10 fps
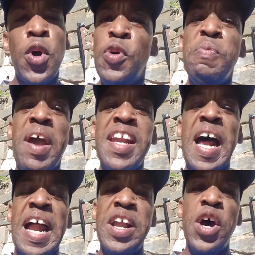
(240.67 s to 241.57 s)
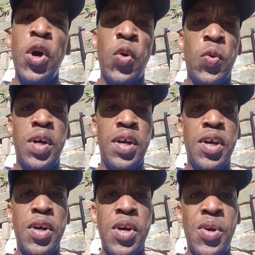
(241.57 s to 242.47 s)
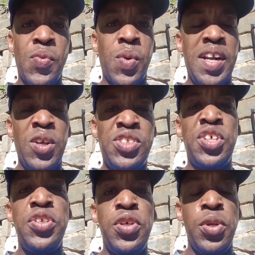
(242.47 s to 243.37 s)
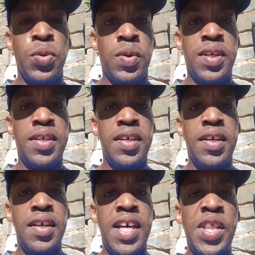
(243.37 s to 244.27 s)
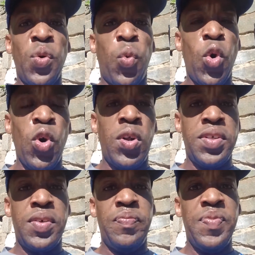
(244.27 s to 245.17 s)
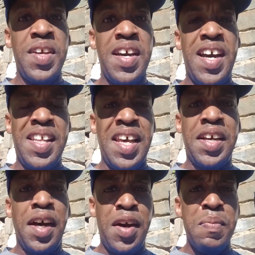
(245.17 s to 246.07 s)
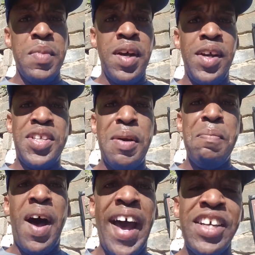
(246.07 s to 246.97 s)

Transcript: who may not know what else to do in the world, and they come to my